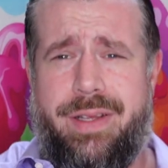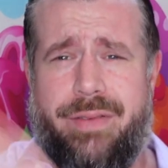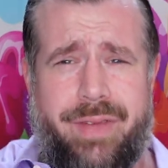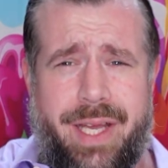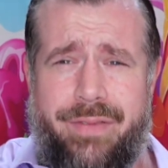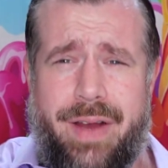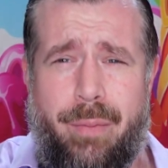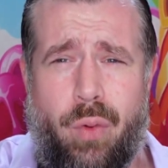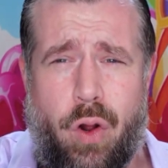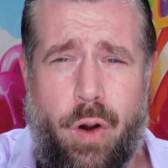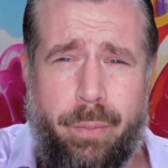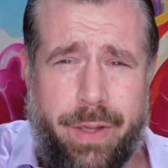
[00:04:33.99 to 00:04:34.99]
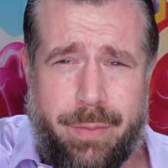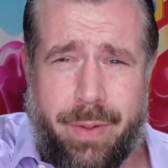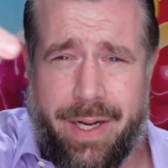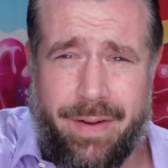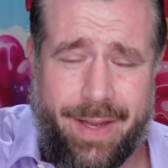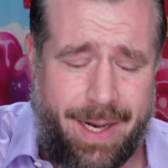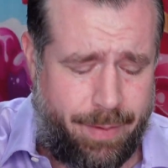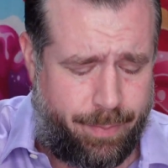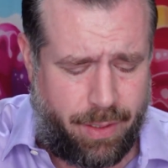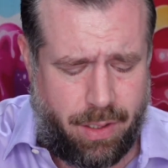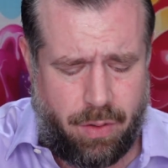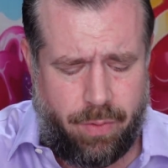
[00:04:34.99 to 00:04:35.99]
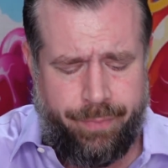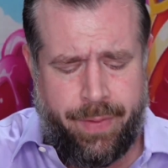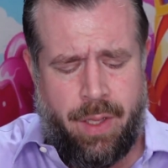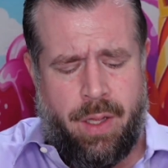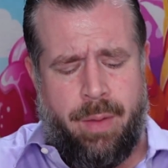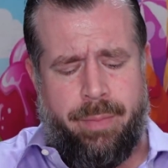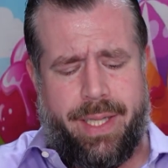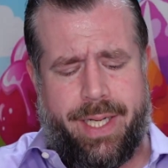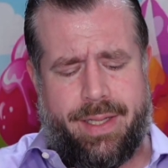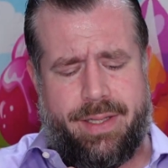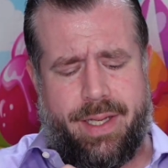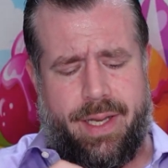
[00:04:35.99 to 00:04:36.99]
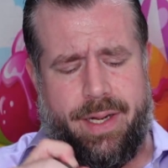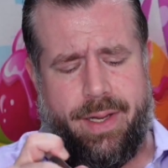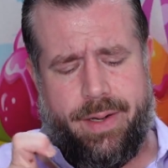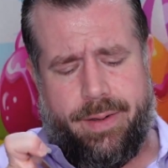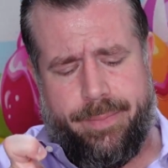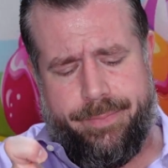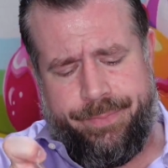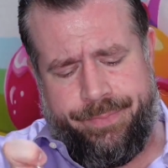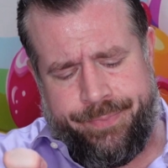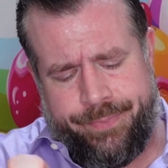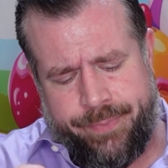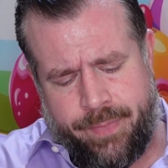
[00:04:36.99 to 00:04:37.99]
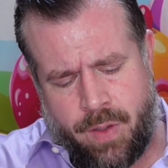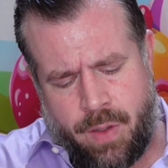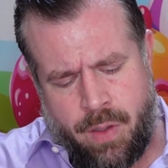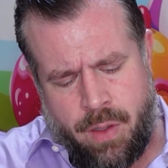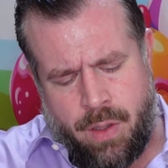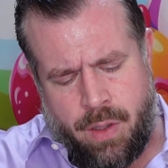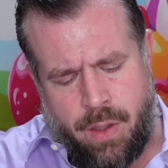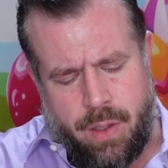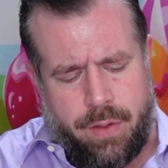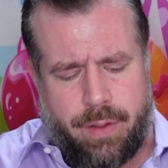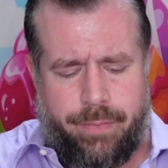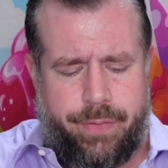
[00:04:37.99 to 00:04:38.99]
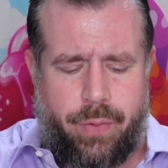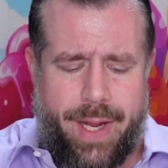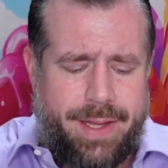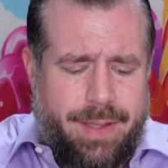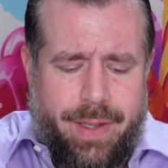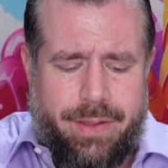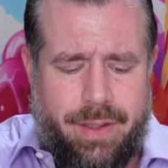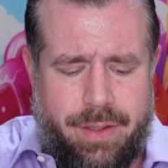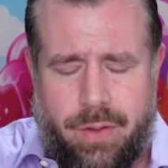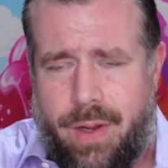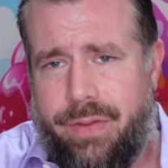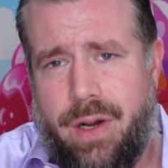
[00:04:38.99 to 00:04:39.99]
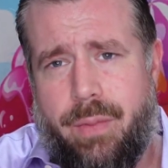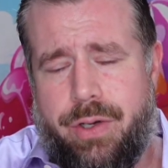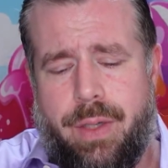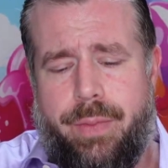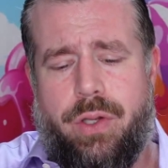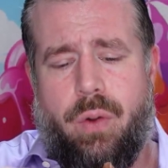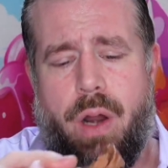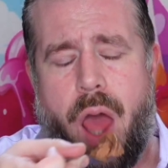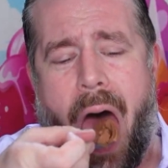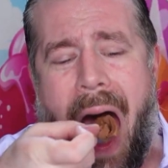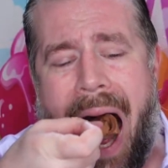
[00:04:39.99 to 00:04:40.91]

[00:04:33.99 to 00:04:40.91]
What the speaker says: If I'm wrong, please put it in the comments below. But like I said, some of you asked about this, so I thought I would jump into it.